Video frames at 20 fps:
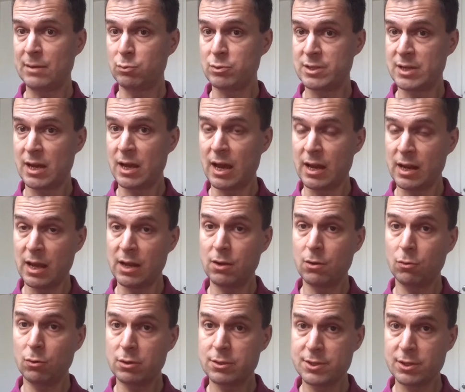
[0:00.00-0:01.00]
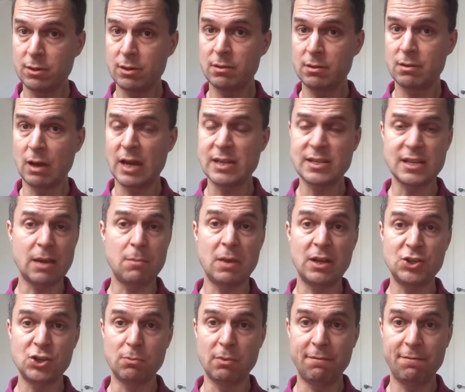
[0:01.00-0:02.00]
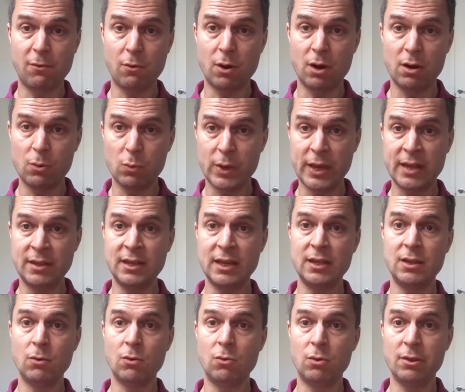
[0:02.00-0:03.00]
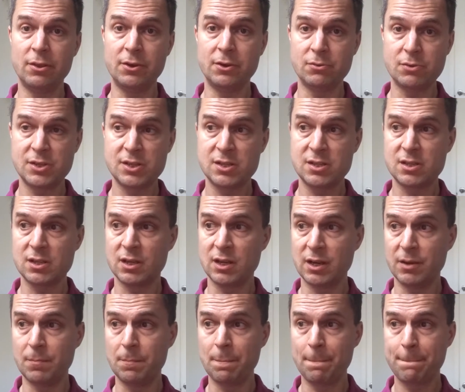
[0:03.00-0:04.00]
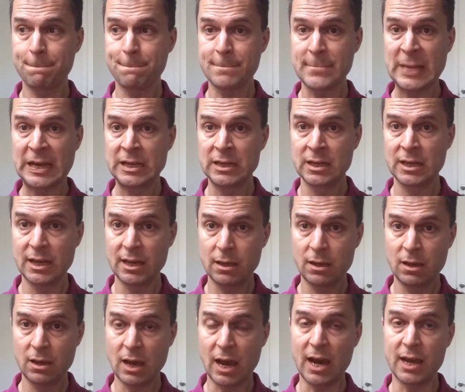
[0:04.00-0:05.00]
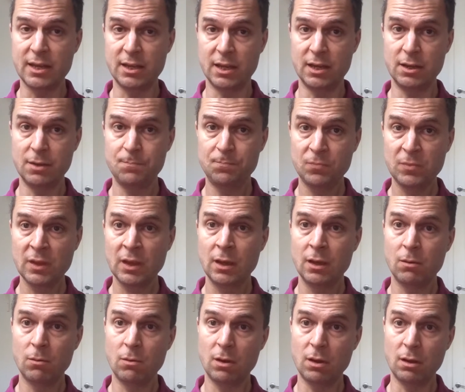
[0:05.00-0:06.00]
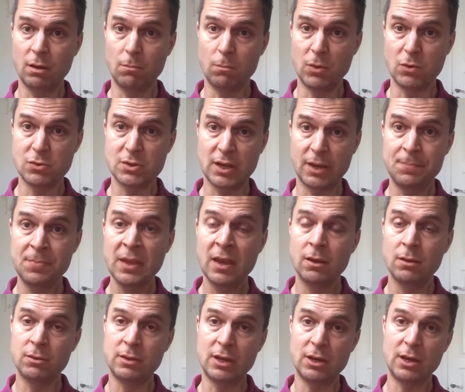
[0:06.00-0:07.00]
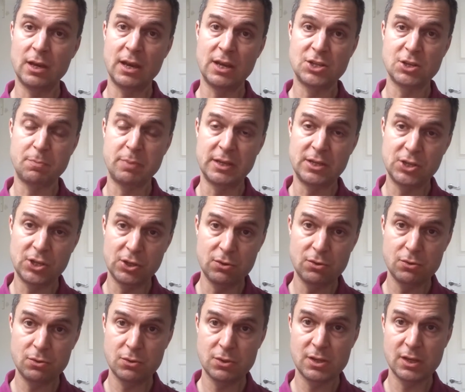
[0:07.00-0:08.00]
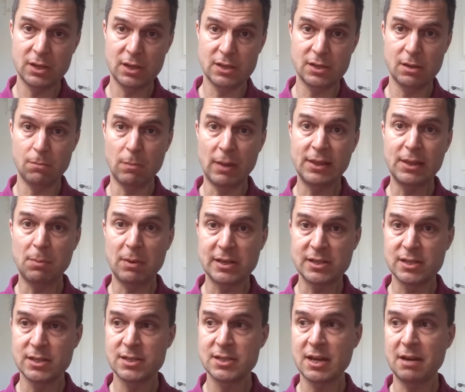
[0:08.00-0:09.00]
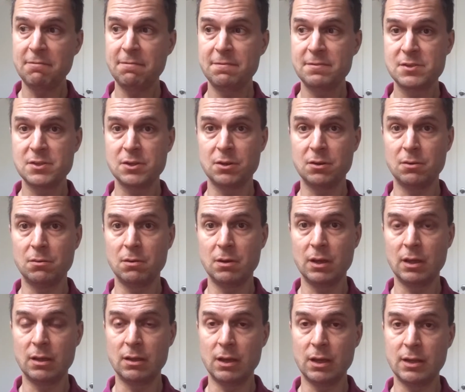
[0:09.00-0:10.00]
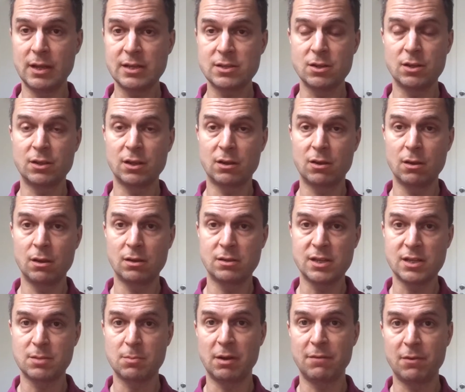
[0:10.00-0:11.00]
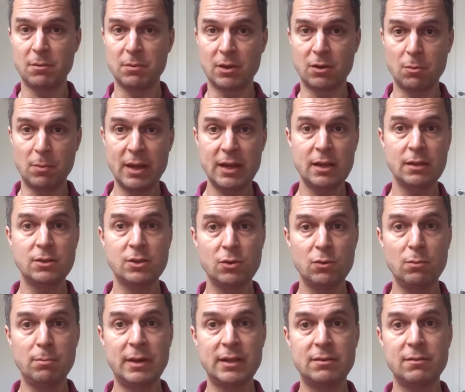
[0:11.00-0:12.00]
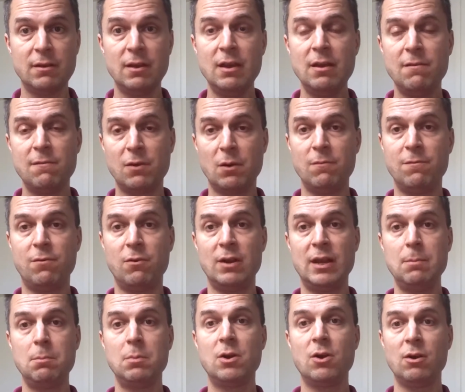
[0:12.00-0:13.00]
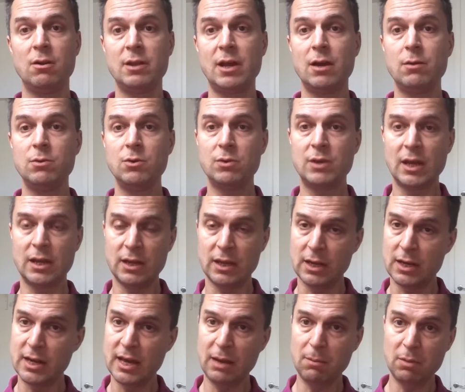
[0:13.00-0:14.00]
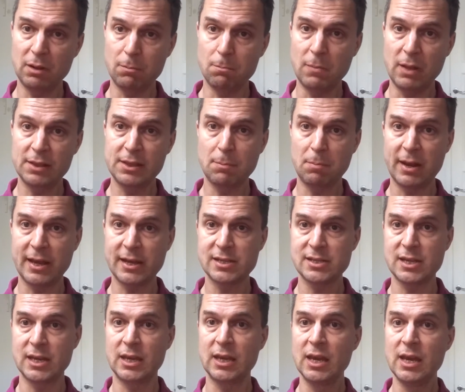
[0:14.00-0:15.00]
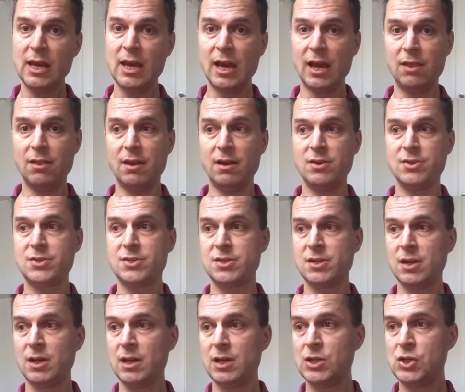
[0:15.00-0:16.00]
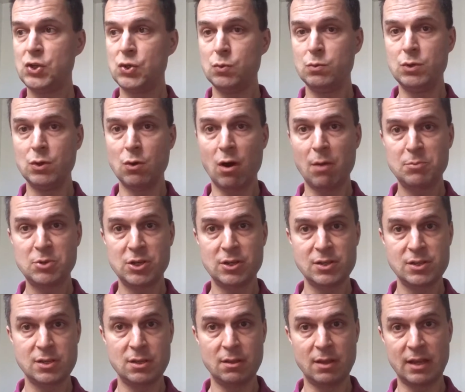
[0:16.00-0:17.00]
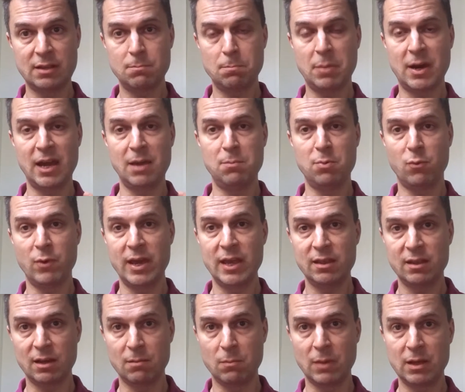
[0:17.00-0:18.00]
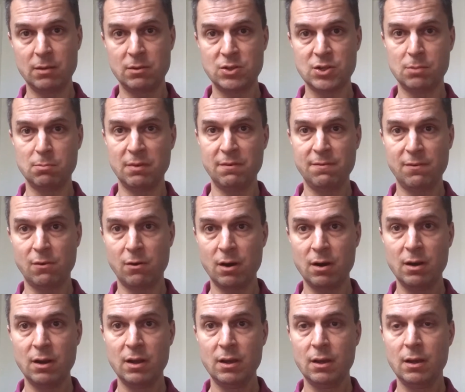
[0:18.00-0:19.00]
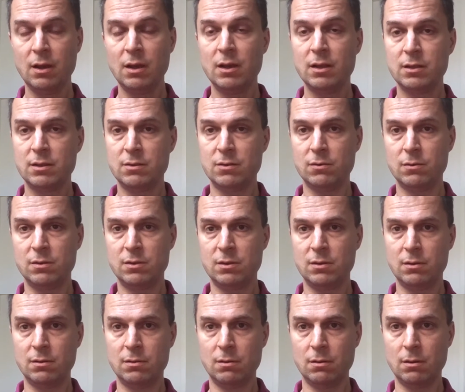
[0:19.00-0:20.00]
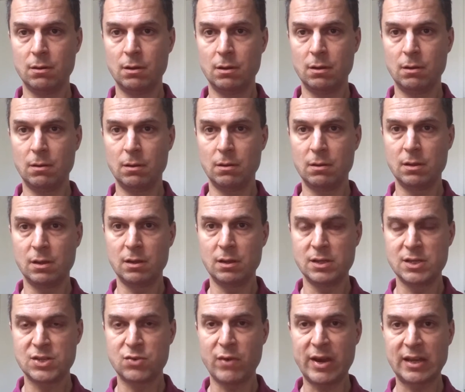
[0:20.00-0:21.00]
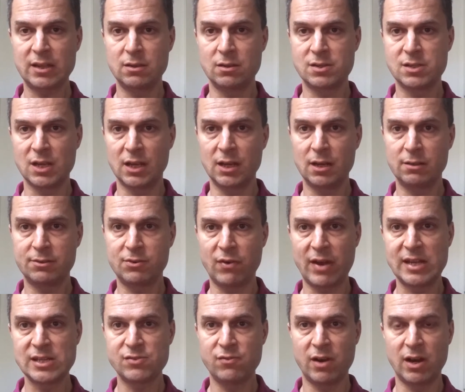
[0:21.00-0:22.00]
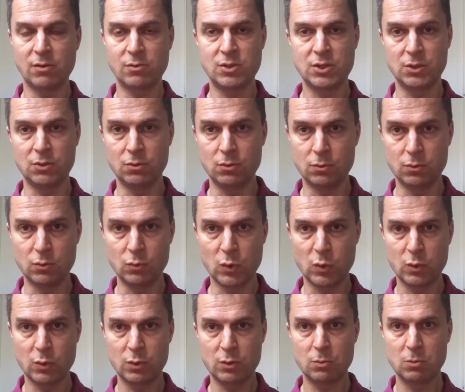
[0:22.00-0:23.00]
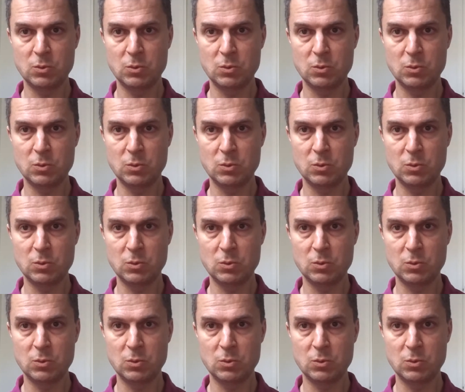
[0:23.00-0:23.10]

That was that. And also, as I mentioned before, we did all those, I did mostly. The HTTP2 multiplexing stuff, so that's not accessible from the command line tool, but for libcurl now you can enable multiplexing, and there's 2 new options, that pipe wait I mentioned before, to instruct a single transfer how to